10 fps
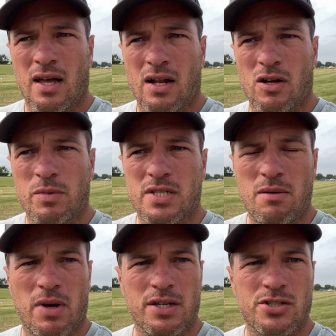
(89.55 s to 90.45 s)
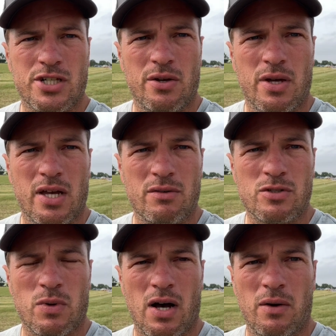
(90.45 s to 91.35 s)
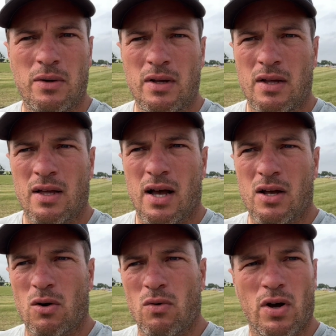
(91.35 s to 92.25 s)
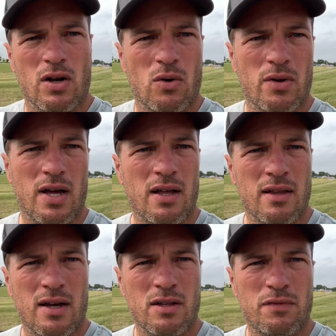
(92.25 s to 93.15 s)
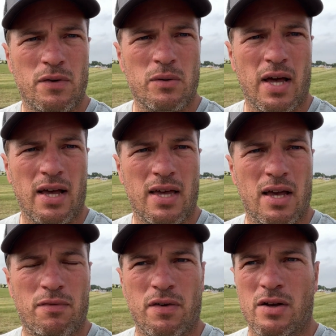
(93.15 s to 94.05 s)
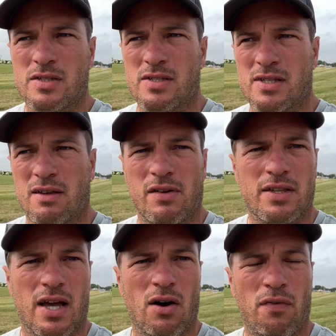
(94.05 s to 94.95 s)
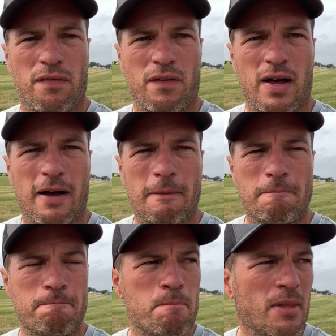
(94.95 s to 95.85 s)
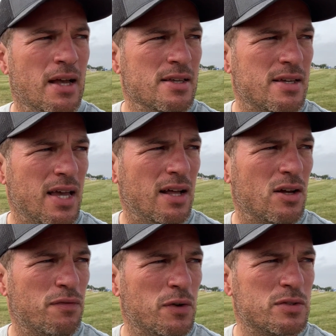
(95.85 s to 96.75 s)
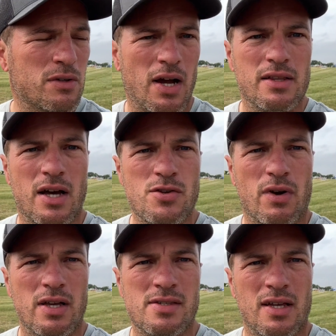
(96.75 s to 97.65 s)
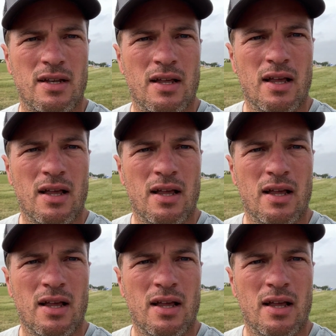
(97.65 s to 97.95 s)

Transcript: And I've got my teammate Stu here as well, and got Roy and Lorna and the full gang here. Francis is having a day off. So yeah, looking forward to a great day's racing.